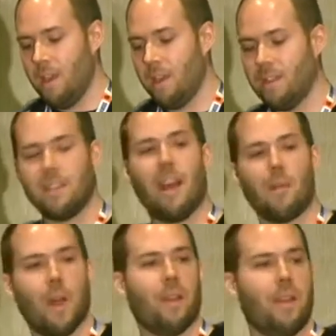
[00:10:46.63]
Now let's
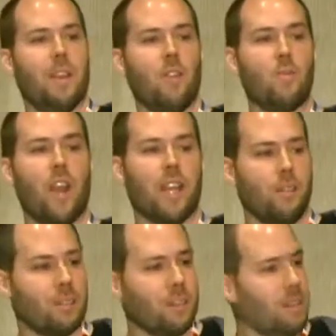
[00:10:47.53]
talk about enumerating
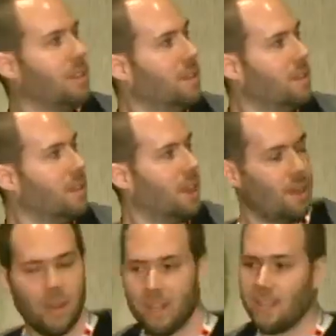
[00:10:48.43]
users.
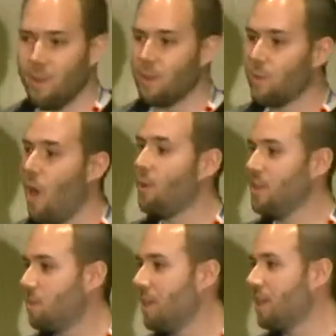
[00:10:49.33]
Anyone can tell me what's wrong
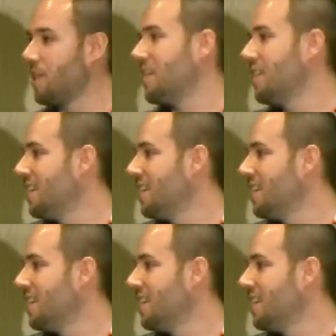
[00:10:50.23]
with this picture?